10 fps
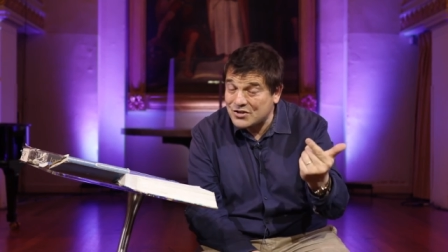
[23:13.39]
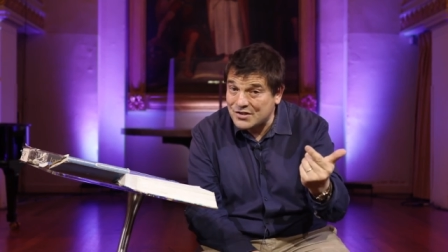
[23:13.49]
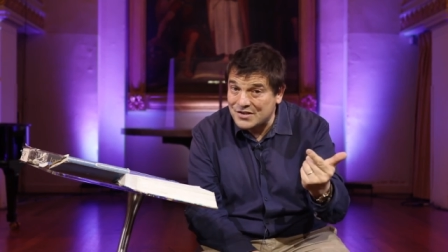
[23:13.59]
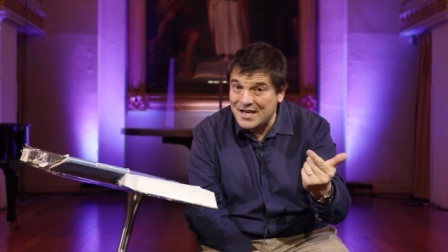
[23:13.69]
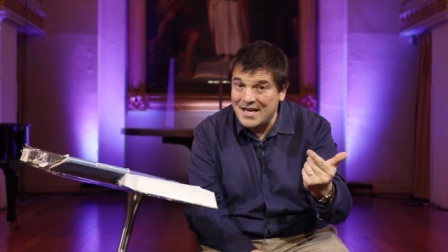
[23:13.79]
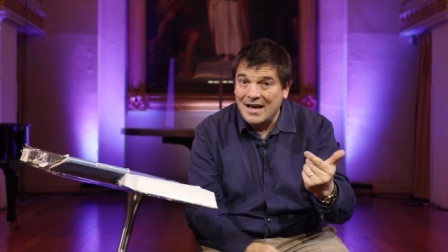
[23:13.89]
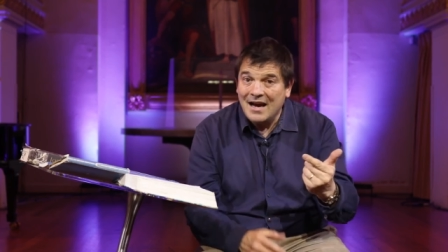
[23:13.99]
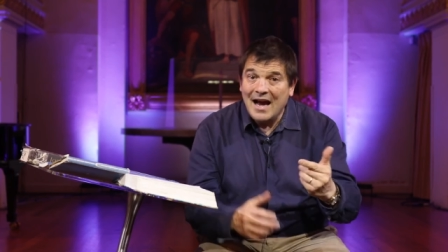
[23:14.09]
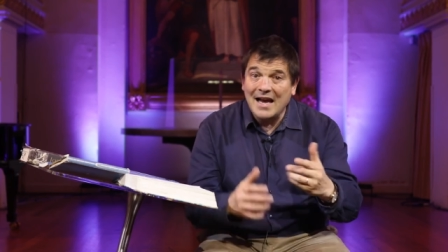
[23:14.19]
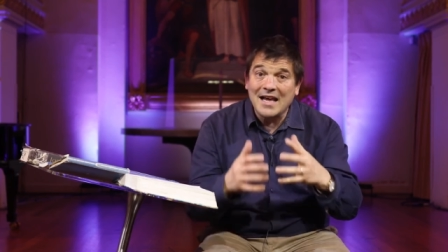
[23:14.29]
to tea
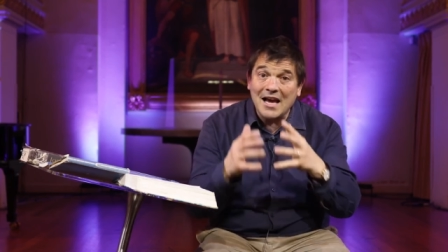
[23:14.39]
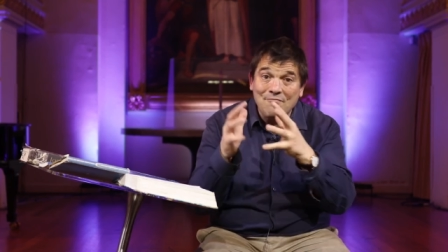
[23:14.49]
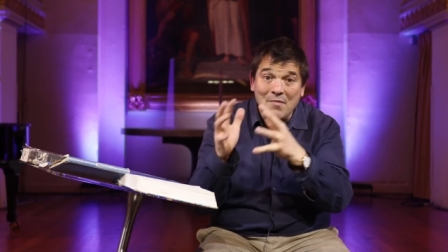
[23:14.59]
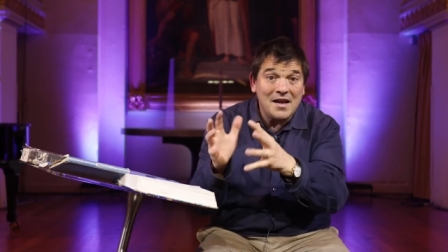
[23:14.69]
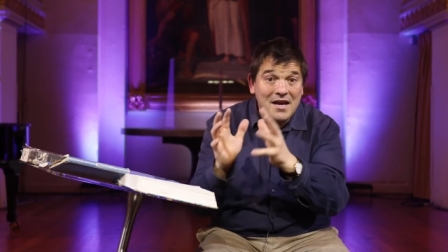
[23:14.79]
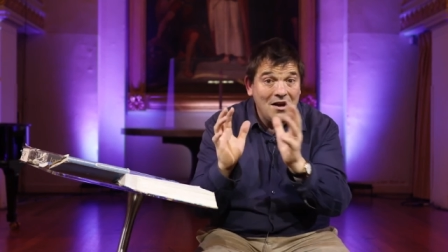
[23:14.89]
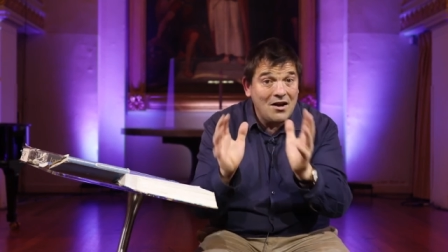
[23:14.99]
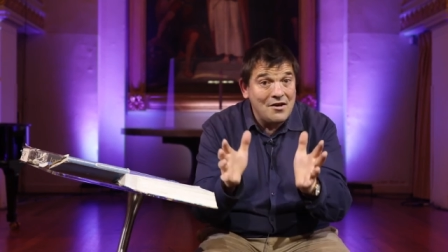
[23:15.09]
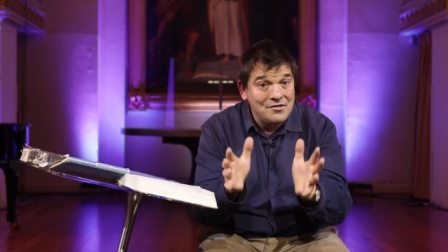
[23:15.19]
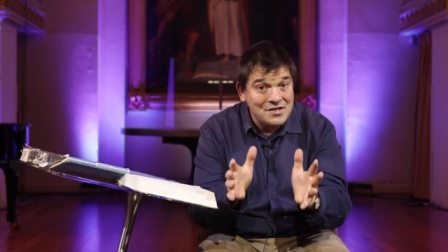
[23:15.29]
and gave money and
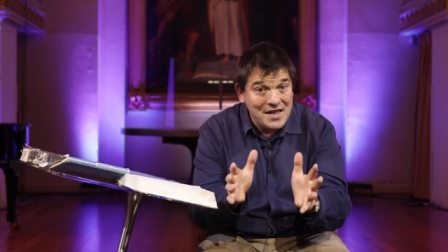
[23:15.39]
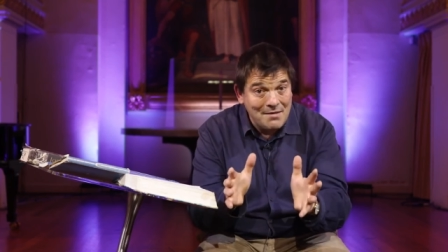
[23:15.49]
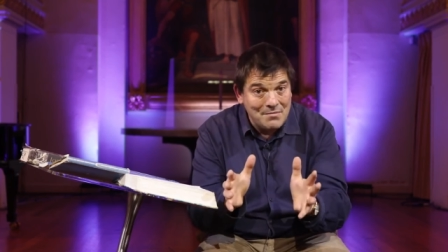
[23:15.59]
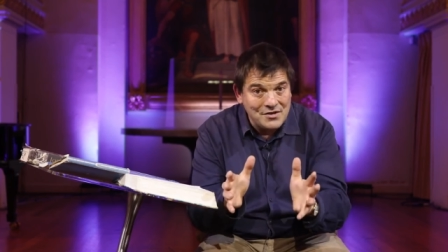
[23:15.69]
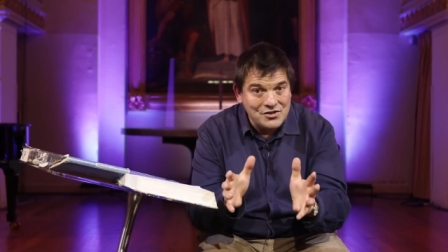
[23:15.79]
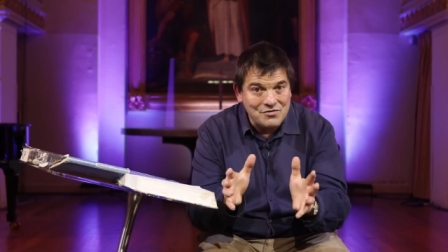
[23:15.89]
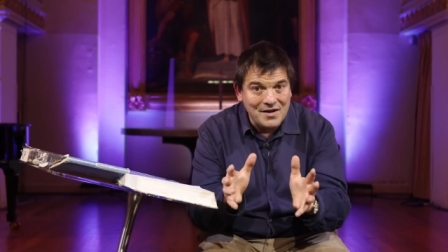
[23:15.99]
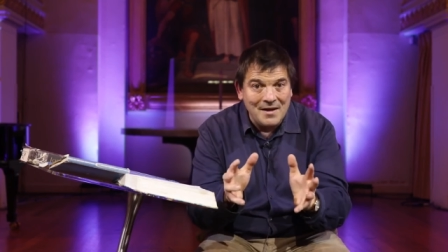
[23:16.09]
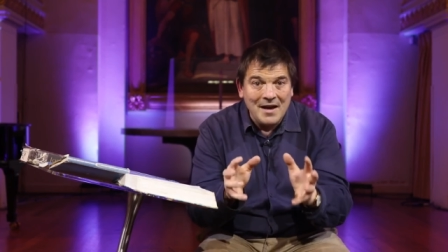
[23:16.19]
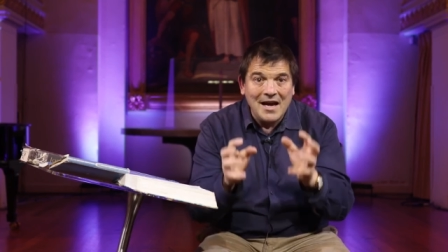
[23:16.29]
clothes to that ministry.